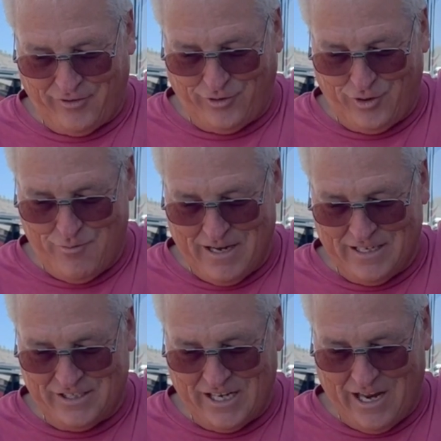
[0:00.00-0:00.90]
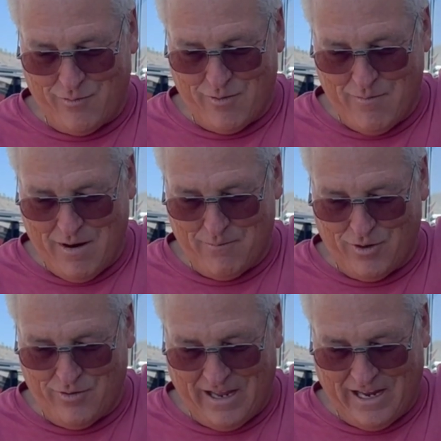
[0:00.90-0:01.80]
too much, and
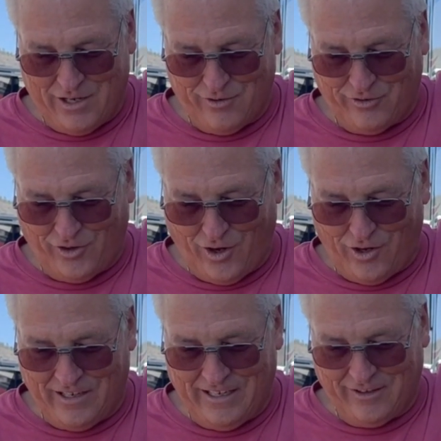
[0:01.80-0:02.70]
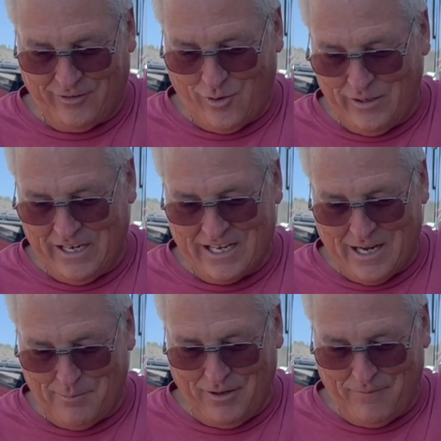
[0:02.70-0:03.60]
remember that your Starlink is only a
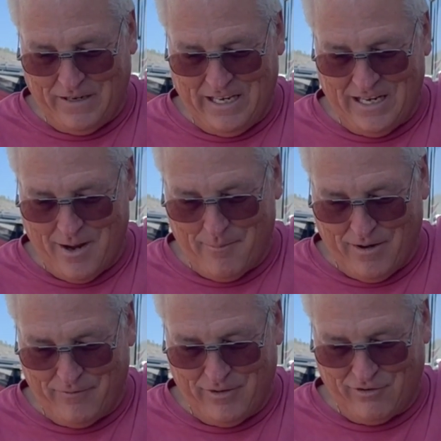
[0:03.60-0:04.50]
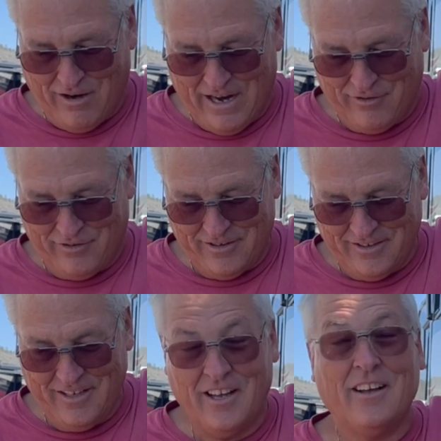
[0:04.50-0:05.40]
couple of feet above the ground.
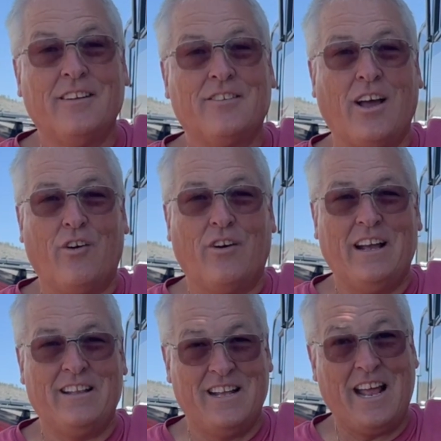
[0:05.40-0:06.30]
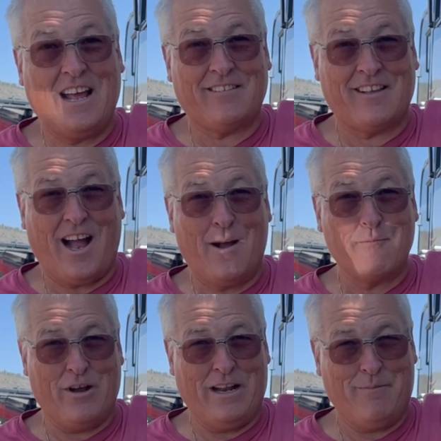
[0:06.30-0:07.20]
So then it has an I'm
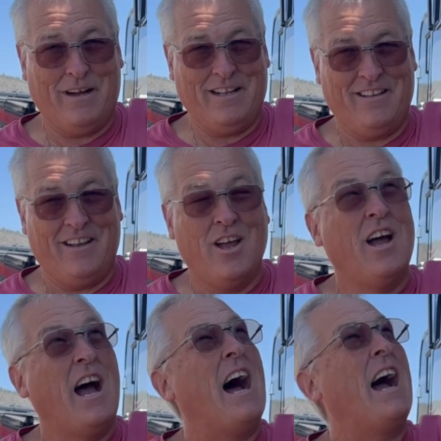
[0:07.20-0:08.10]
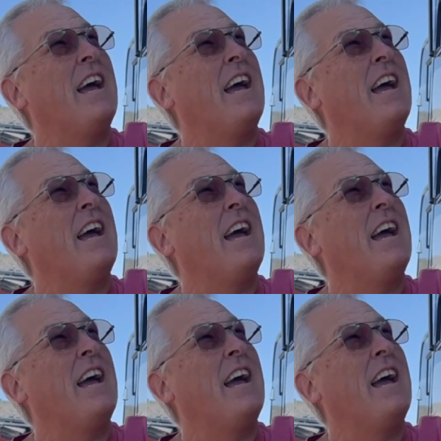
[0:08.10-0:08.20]
ready button. I